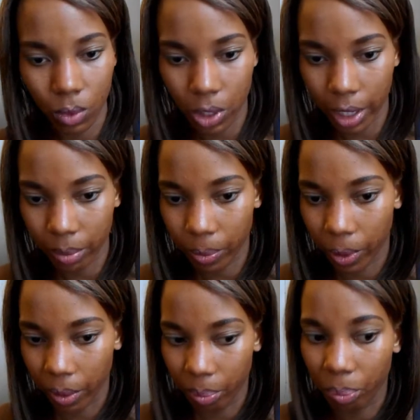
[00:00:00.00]

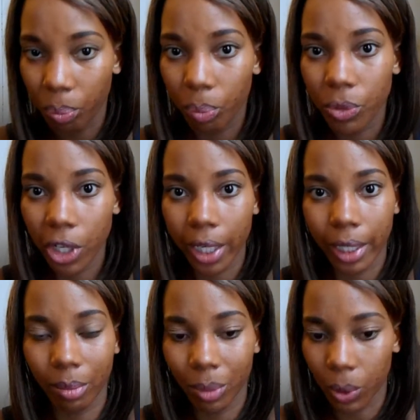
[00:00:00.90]
dark
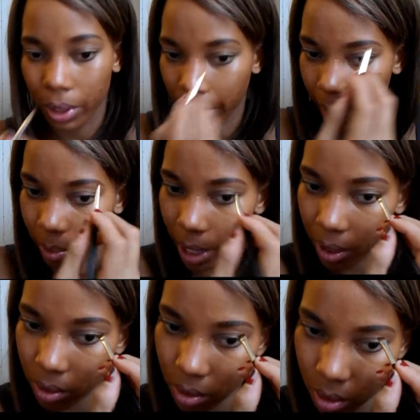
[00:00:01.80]
and bold
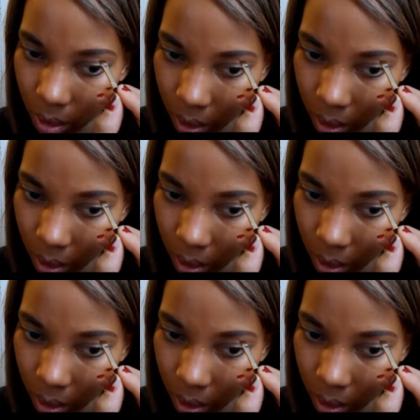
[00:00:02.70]
eyebrows,